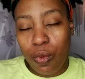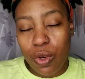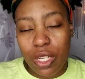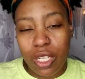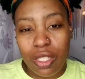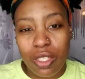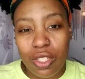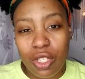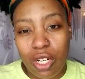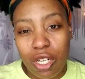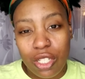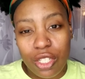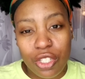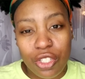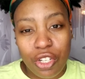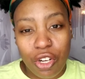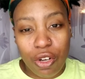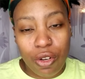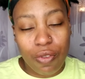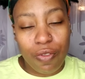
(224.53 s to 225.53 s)
when it started to
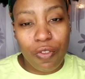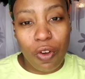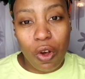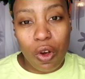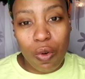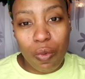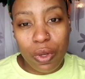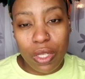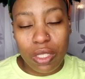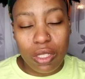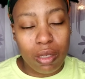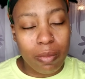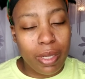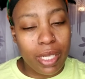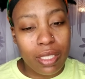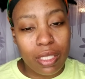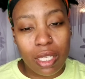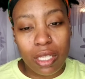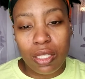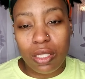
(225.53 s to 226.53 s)
turn fall, winter, my
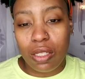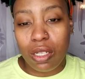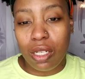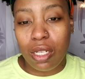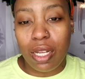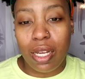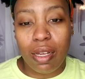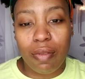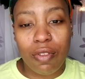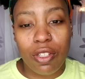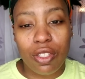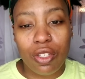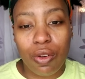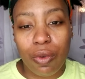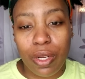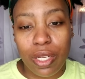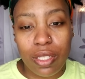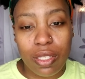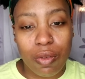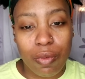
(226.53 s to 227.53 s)
skin started to have this
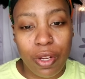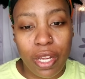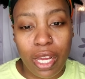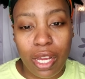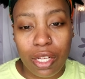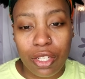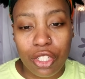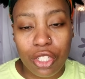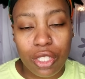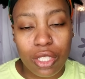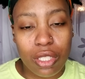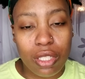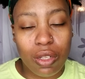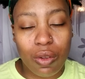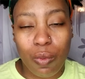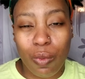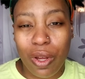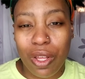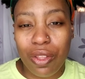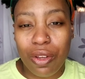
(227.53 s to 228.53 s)
crazy reaction to the
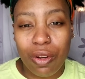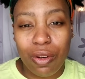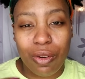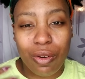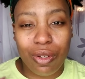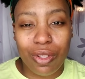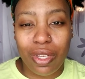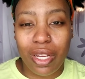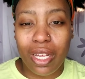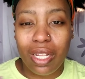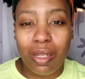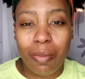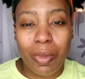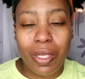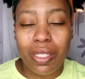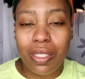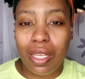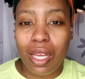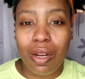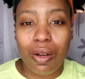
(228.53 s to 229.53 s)
weather or the
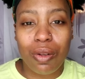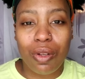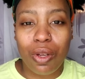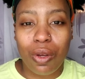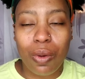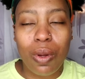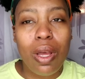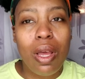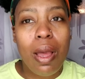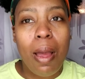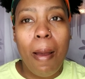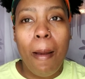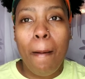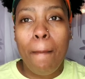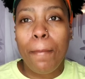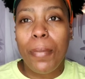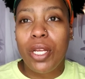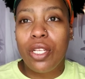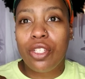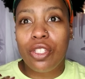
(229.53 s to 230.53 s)
elements. I don't know.
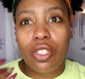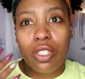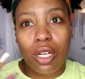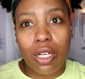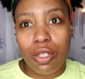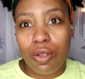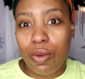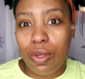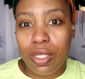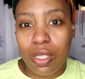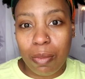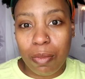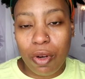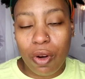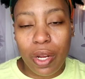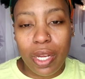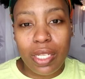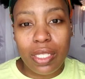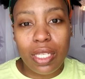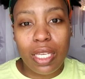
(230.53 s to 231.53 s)
But it just started doing something
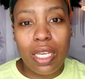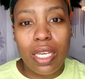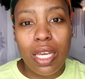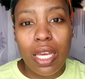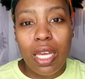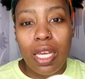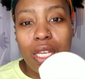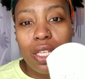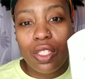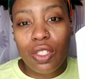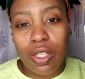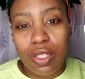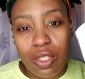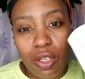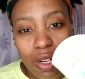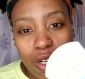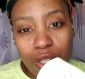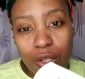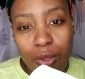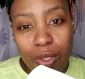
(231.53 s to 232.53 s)
crazy. So I
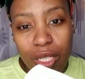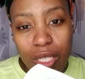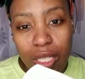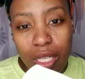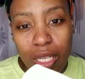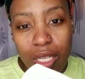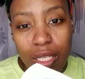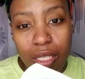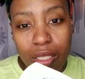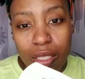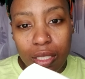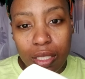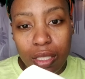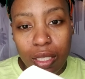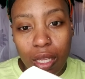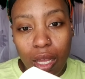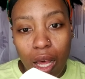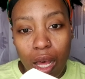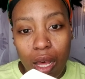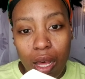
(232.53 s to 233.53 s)
started using this,
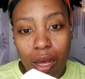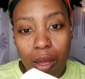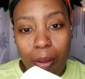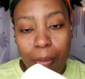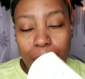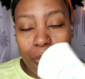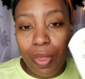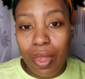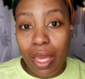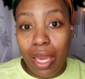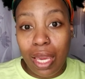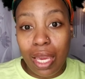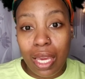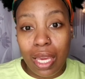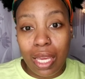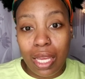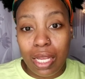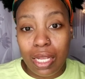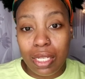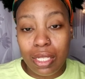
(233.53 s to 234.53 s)
um,
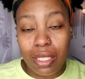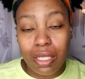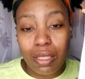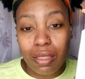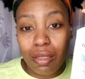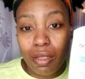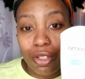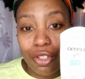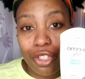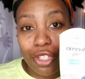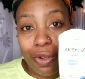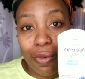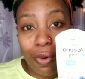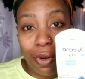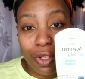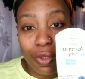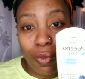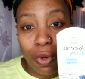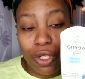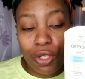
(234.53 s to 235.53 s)
and this shit
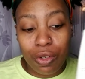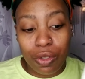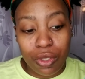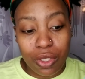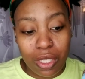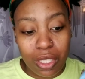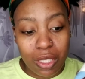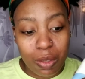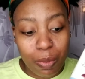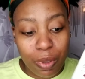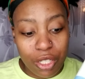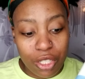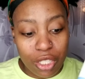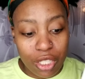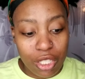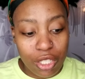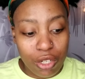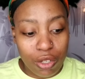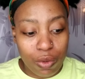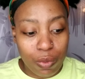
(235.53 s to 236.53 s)
works wonders,
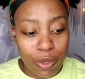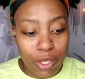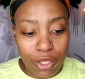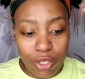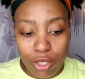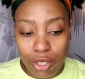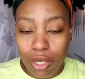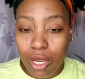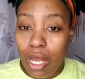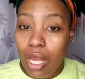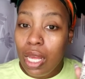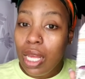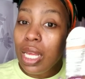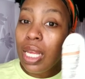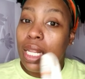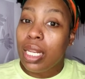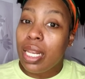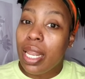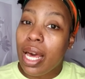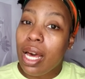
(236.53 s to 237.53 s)
especially during the winter.
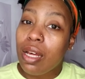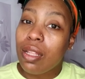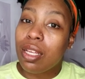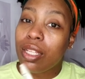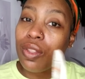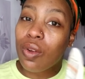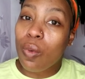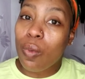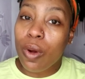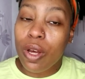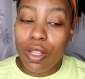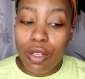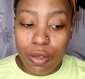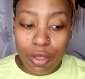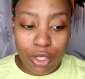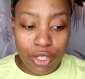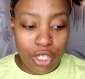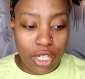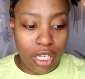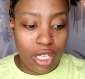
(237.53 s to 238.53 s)
Now that the weather
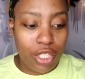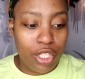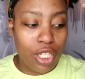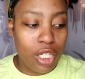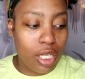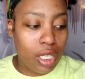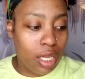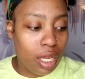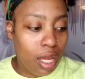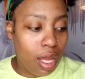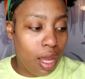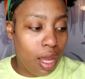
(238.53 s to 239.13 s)
is changing,